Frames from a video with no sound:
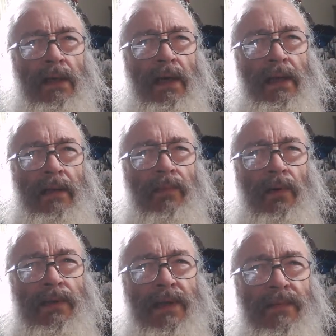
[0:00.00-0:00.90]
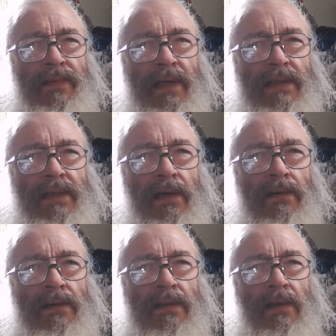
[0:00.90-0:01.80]
I think 0.760
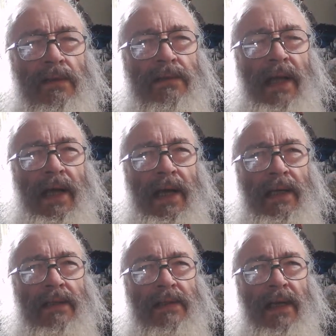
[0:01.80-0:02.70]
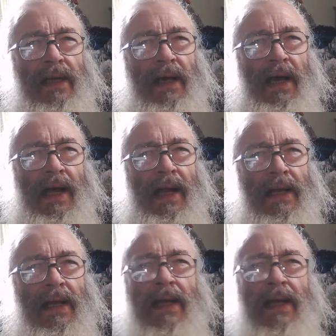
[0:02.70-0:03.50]
is as close to 80 as they got.